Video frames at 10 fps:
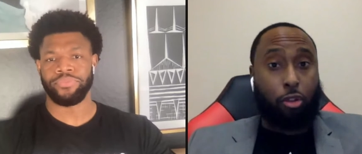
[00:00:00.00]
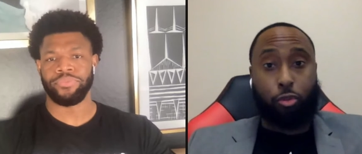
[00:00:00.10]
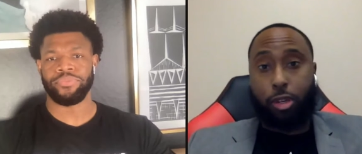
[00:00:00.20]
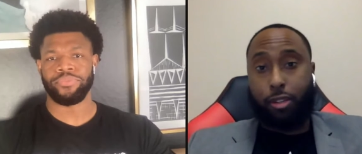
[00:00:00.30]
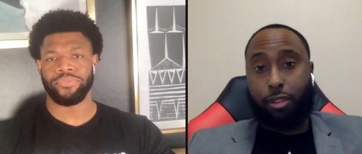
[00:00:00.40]
Speaker 1: you got
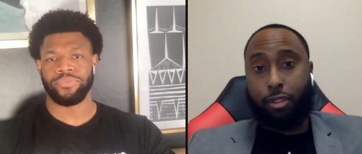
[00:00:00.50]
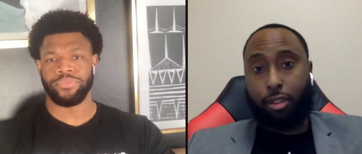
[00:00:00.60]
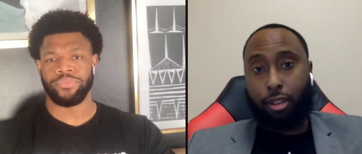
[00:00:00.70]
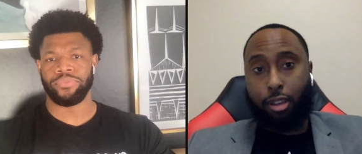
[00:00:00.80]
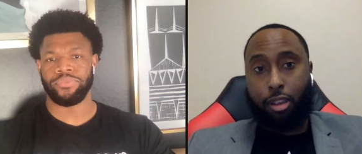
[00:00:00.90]
all those
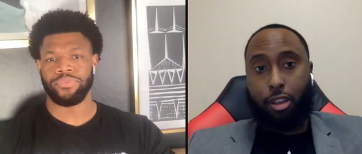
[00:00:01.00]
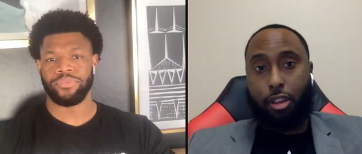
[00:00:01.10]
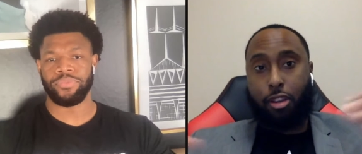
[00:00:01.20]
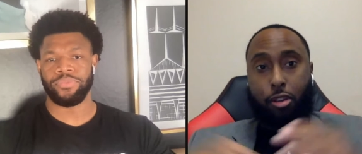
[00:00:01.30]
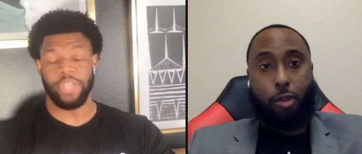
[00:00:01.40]
witnesses.
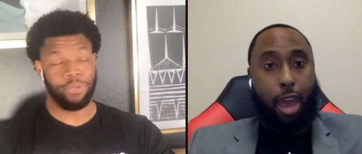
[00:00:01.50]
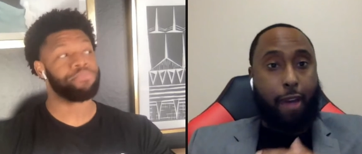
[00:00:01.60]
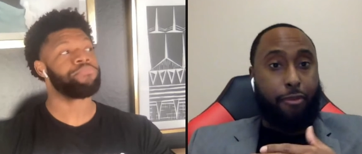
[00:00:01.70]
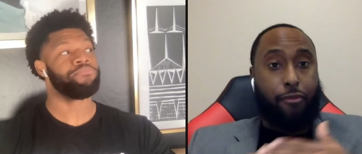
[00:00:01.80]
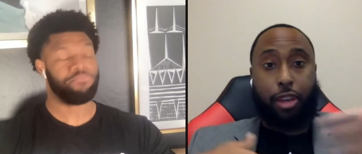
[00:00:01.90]
Yep.
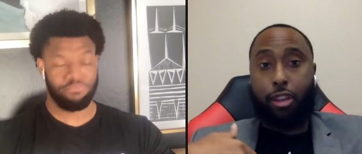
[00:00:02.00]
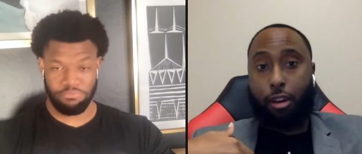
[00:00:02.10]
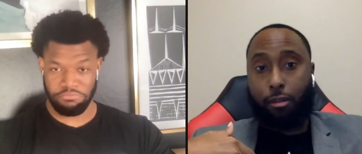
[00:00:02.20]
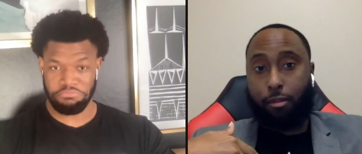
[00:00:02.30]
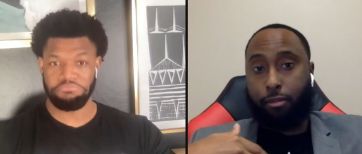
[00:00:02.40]
You have
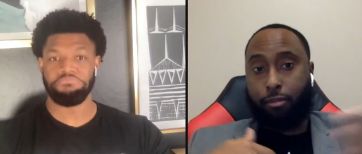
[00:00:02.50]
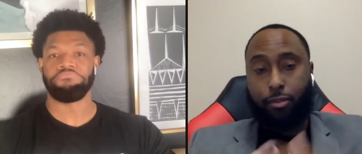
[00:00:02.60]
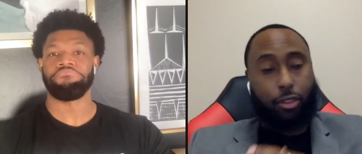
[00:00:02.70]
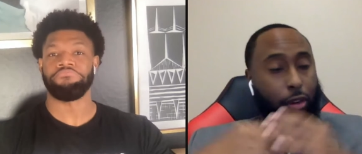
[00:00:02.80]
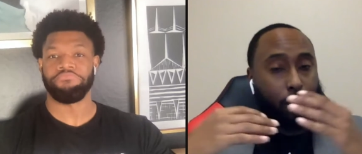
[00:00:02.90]
video.
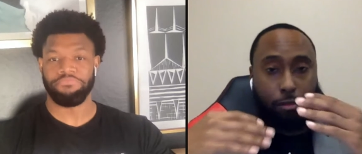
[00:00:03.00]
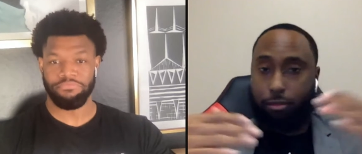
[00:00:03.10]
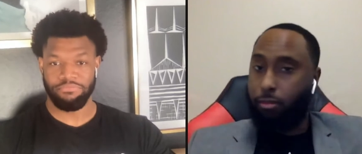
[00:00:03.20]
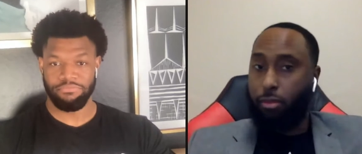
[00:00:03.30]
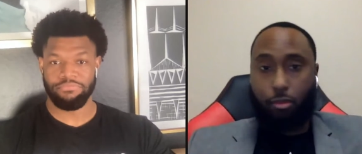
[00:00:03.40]

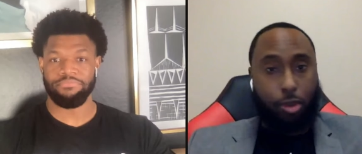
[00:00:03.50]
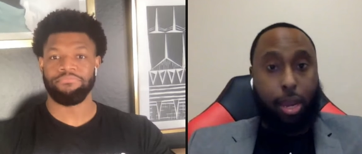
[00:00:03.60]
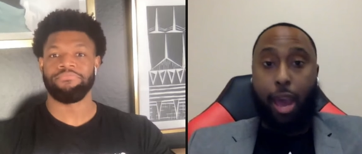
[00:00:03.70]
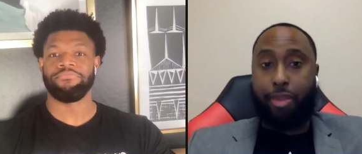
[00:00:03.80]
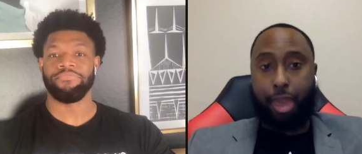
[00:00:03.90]
So
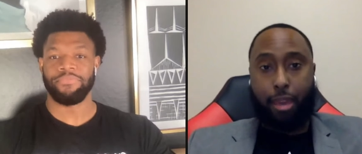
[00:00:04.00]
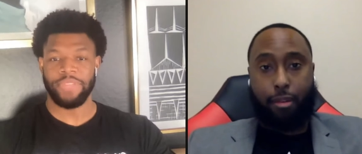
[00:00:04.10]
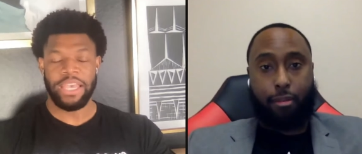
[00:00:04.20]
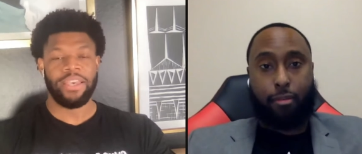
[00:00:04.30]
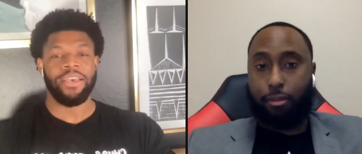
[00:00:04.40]
we got
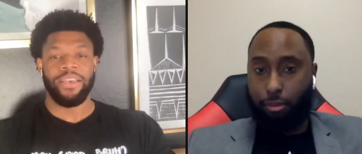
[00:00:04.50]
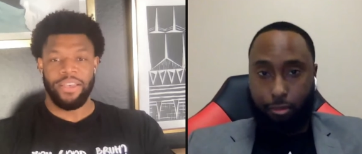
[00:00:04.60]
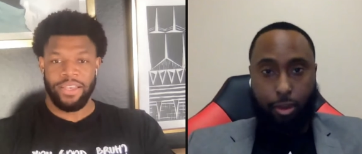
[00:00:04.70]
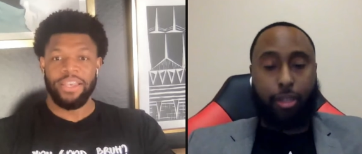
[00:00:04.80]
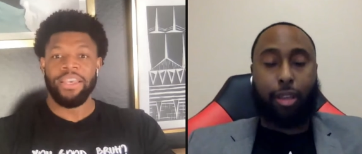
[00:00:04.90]
that.
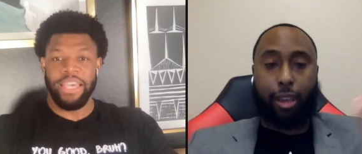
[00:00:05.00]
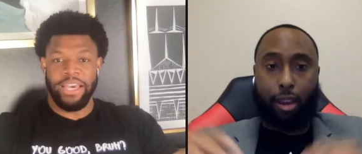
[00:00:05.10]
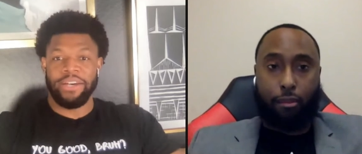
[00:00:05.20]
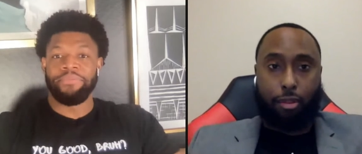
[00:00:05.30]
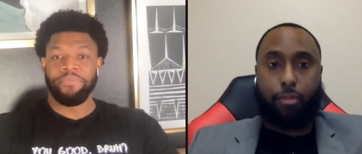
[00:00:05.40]
We can
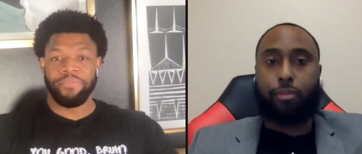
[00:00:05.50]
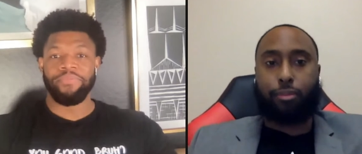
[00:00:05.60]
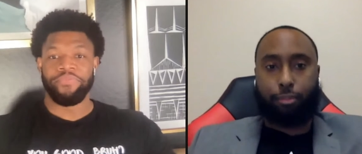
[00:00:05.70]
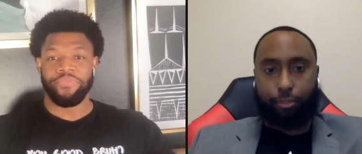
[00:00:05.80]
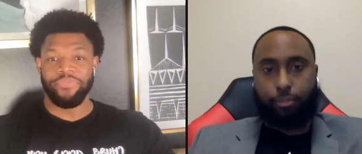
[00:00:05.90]
take yeah. care of
Speaker 2: it.
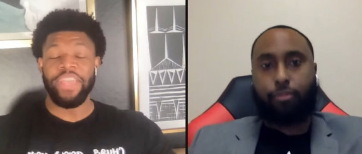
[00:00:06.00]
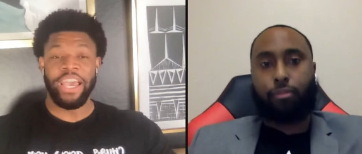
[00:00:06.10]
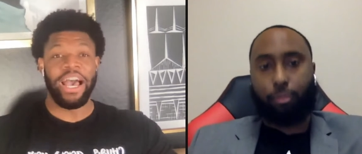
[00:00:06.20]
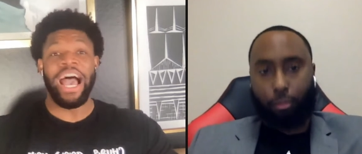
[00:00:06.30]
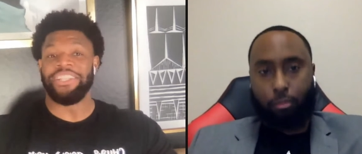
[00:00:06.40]

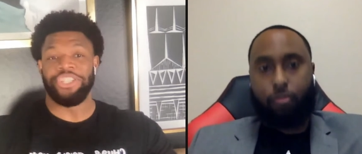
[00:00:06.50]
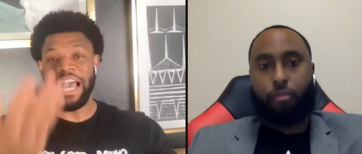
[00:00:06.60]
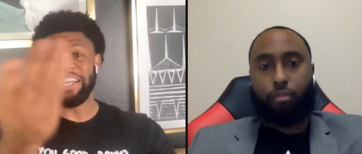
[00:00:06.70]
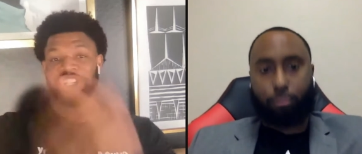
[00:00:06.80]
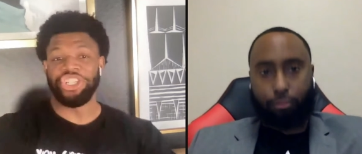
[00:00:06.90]
Yeah, I, ju-
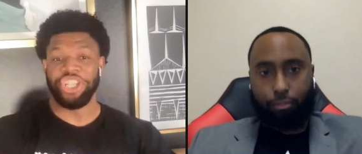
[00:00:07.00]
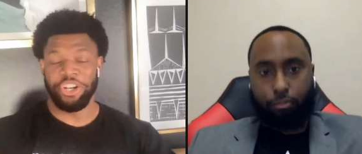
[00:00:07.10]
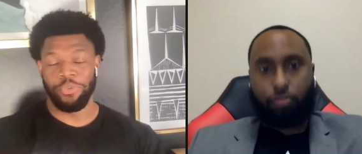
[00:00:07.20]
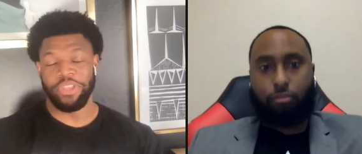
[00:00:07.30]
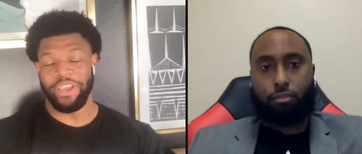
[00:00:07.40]
I just
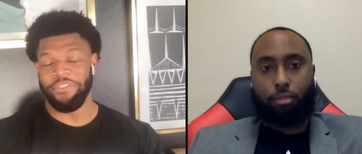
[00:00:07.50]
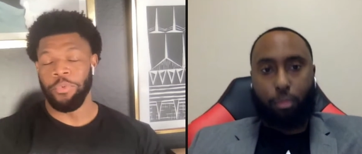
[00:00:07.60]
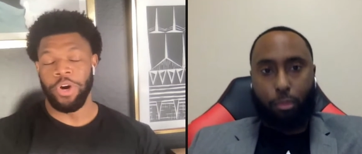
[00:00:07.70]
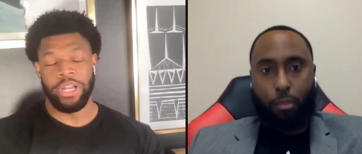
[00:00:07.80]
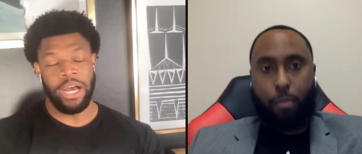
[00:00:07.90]
shared with
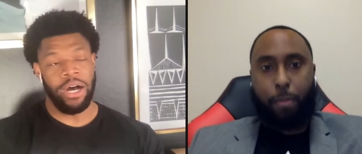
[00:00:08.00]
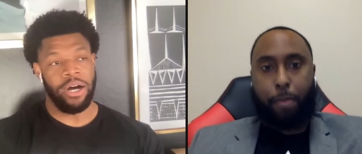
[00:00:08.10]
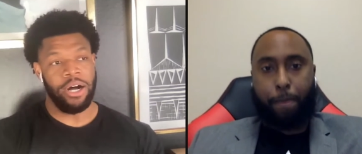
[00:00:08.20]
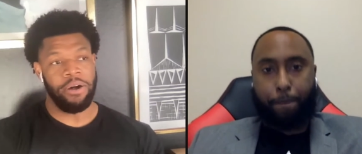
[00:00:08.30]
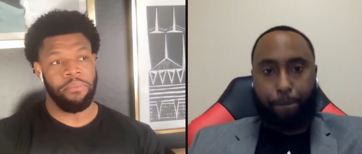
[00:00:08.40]
everyone
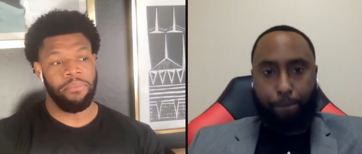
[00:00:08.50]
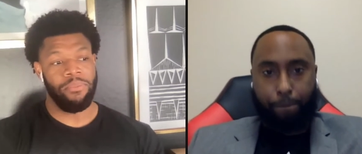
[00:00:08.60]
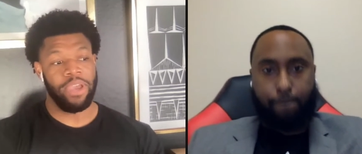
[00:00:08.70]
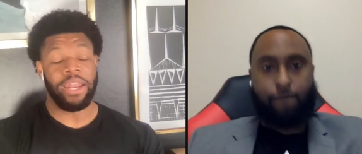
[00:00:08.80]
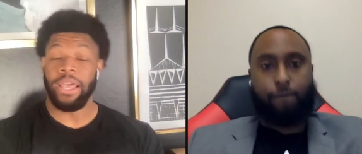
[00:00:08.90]

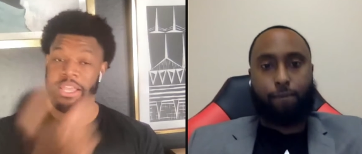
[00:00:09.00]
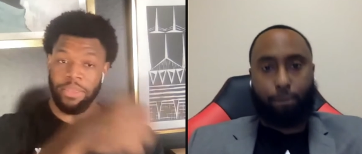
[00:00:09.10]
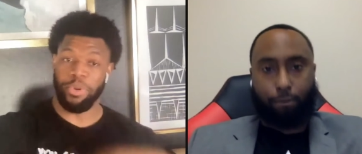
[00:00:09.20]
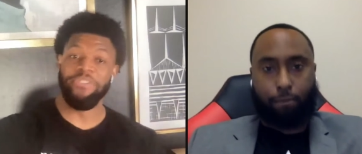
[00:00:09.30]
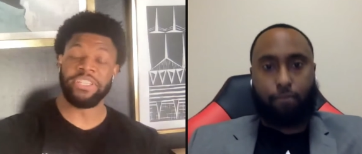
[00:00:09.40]
um, in,
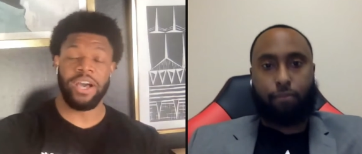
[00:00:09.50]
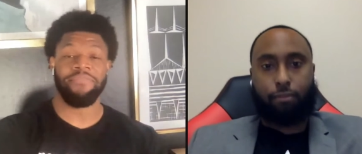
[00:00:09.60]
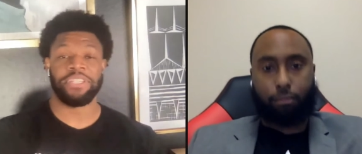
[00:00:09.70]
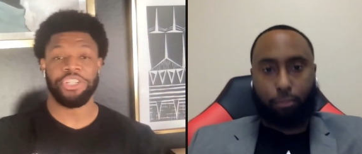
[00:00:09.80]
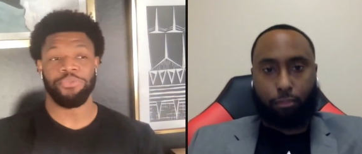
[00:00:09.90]
in the previous
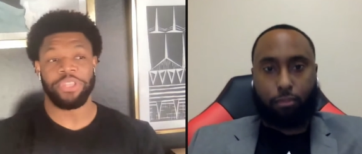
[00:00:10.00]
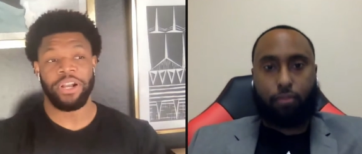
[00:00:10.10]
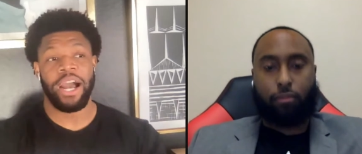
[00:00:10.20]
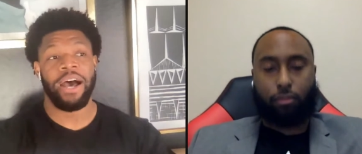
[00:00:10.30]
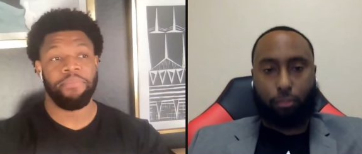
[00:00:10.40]
conversation with
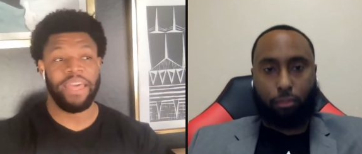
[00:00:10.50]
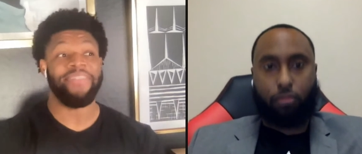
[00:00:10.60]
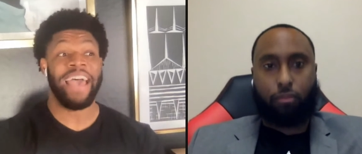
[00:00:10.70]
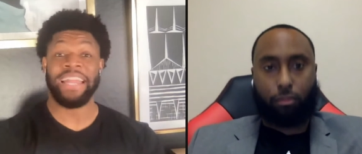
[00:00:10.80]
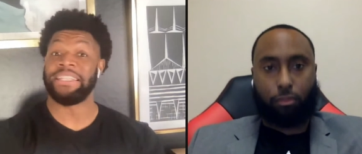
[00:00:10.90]
our cop
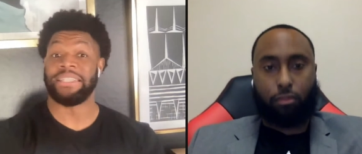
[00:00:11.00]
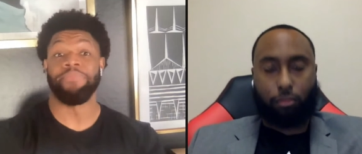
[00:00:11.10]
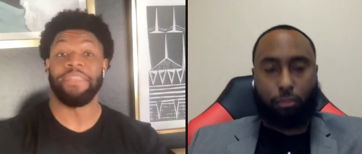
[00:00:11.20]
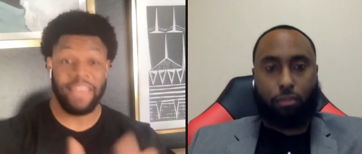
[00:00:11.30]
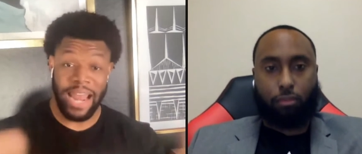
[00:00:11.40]
that that is
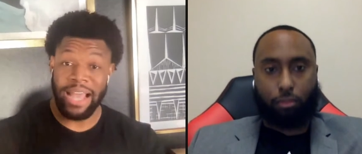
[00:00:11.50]
something